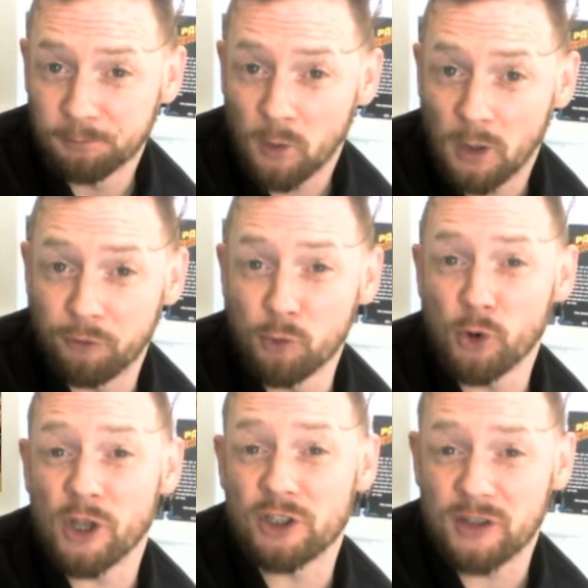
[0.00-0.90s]
If you want
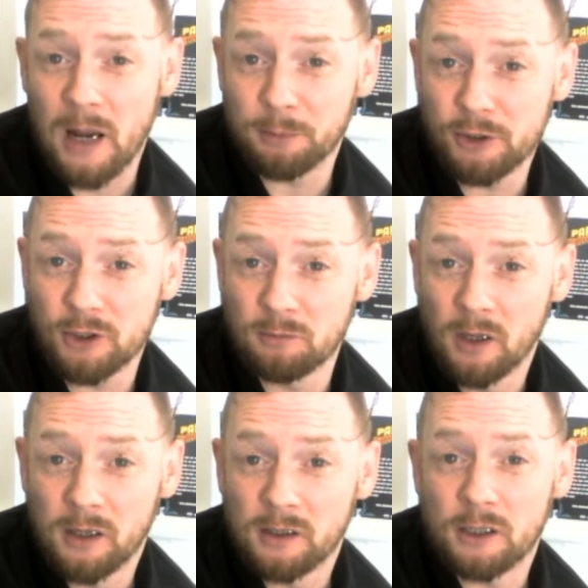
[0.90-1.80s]
to establish him
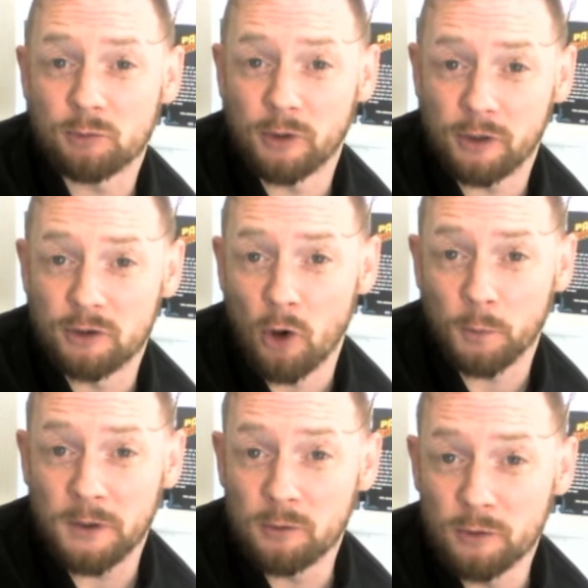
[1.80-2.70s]
as one of the top
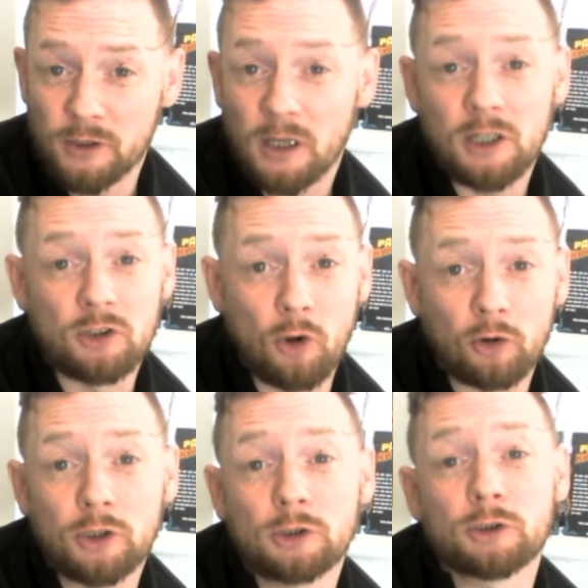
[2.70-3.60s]
heels, he's got
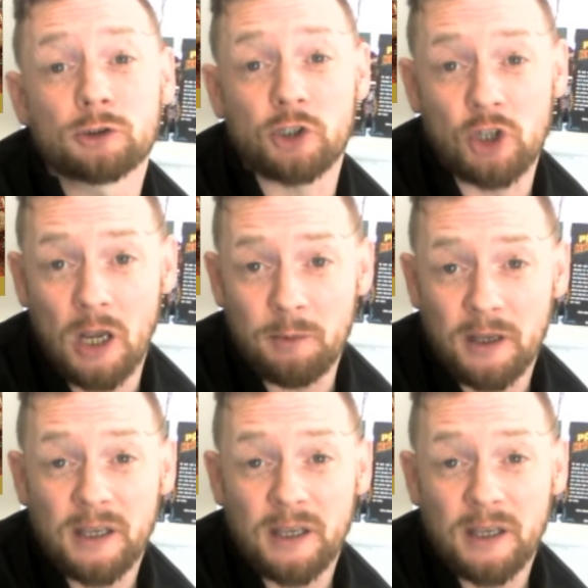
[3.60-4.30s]
to look legitimate,